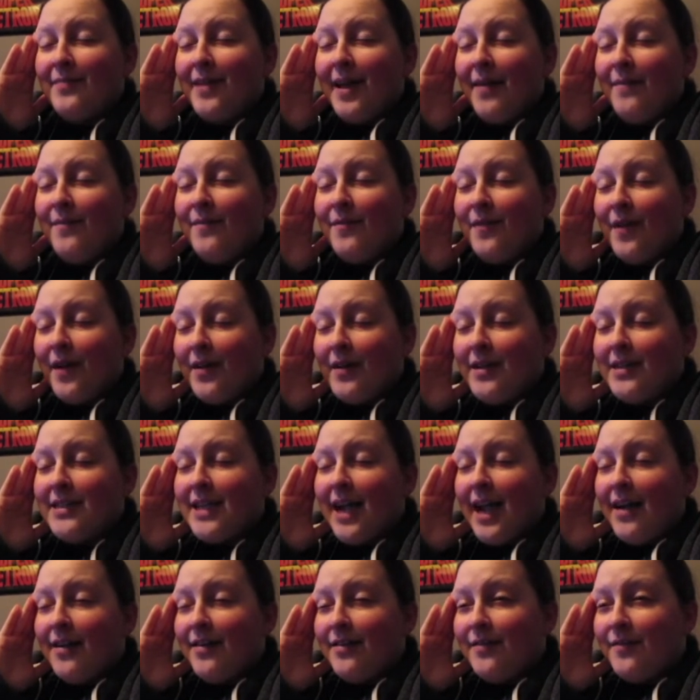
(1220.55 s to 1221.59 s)
I'm very
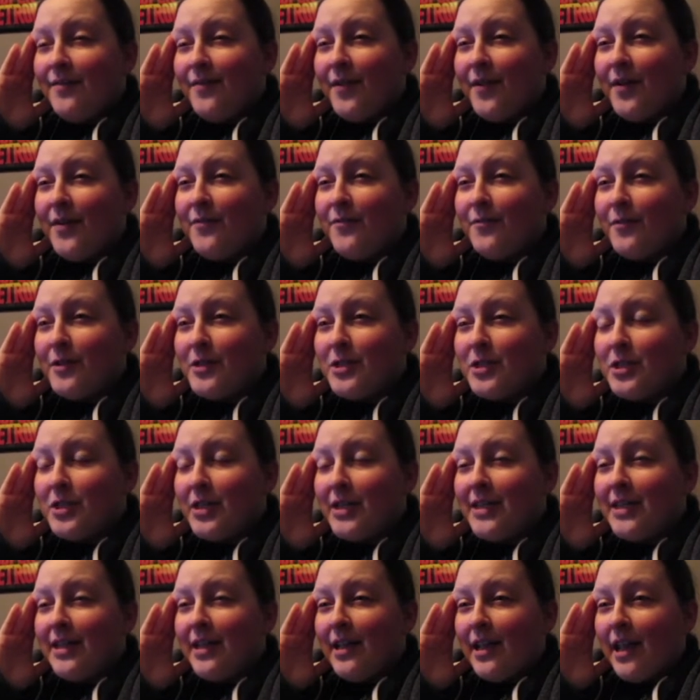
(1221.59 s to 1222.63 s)
tired and very
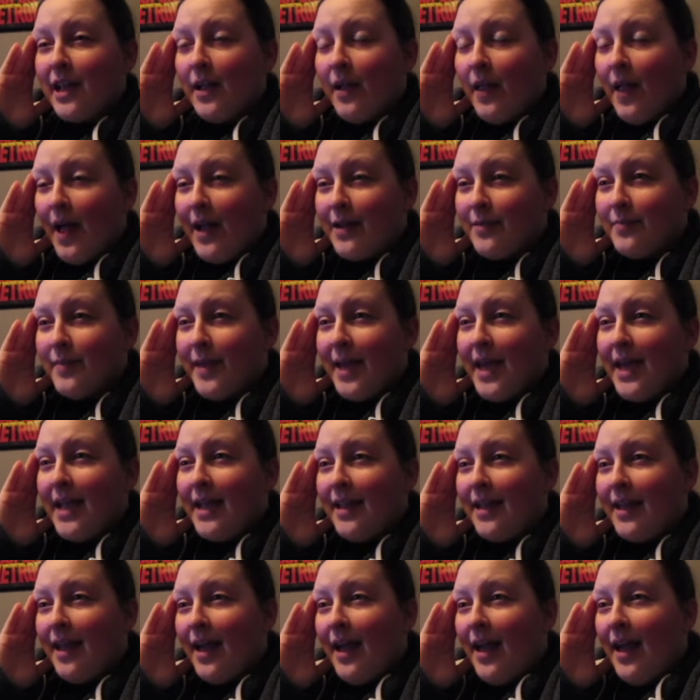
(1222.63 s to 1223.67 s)
frustrated and in a lot of
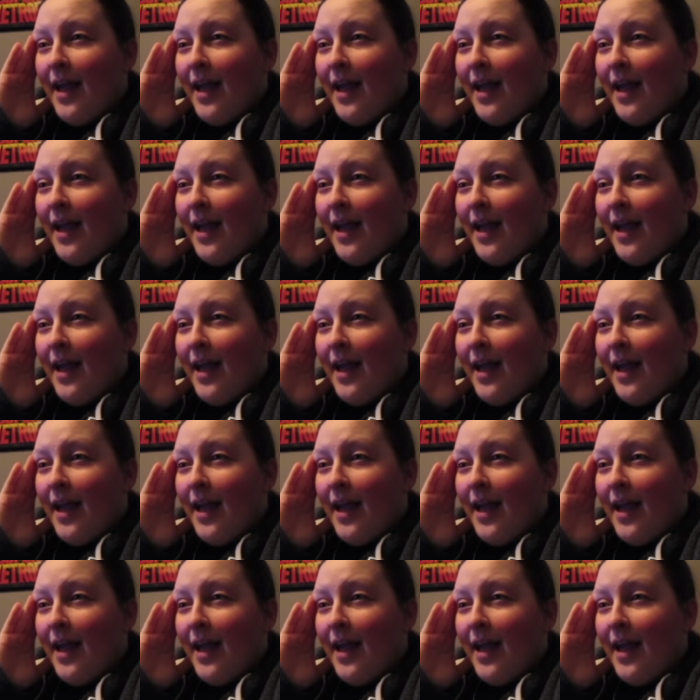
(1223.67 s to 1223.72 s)
pain.